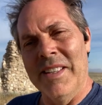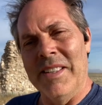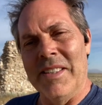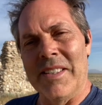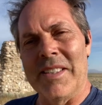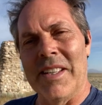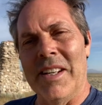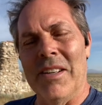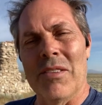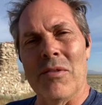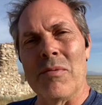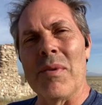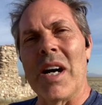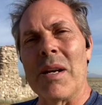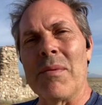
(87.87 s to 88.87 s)
it
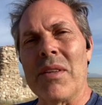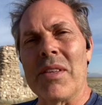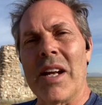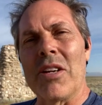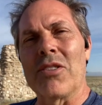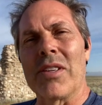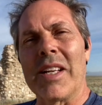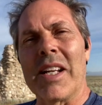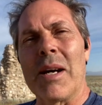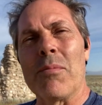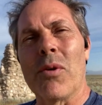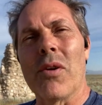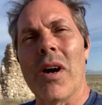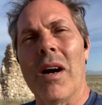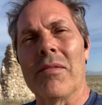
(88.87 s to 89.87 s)
reminded me that I should get out
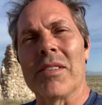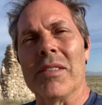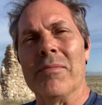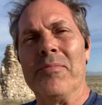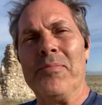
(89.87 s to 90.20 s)
more often.